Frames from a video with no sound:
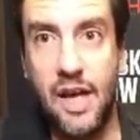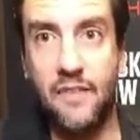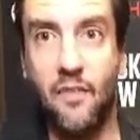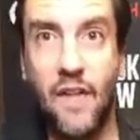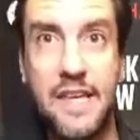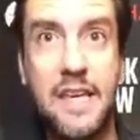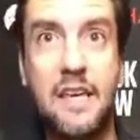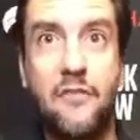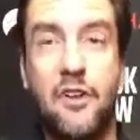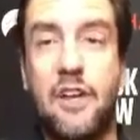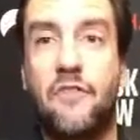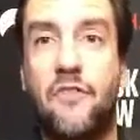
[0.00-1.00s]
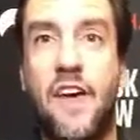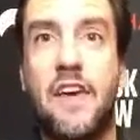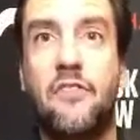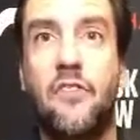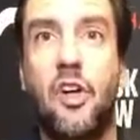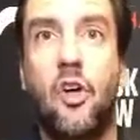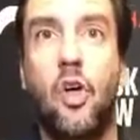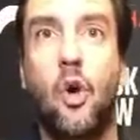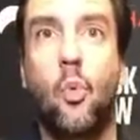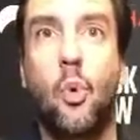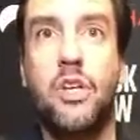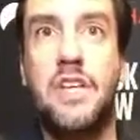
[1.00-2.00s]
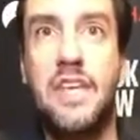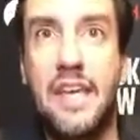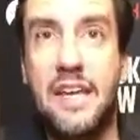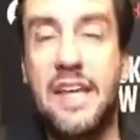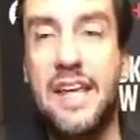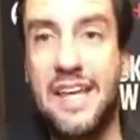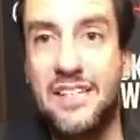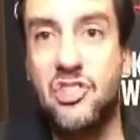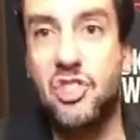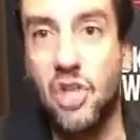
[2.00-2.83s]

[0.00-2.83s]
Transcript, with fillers: And Lane Kiffin in Fayetteville would get it